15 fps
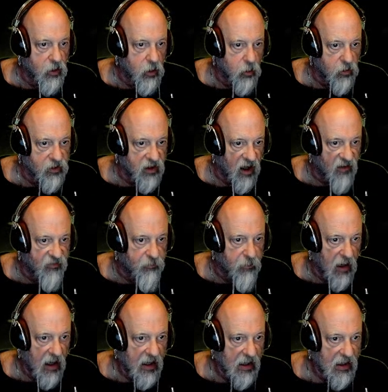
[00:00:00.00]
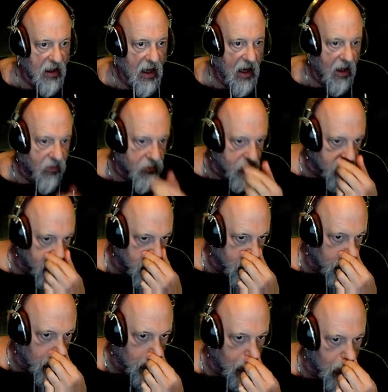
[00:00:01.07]
do stuff by class.
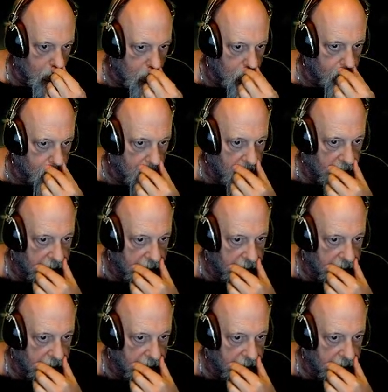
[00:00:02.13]
Does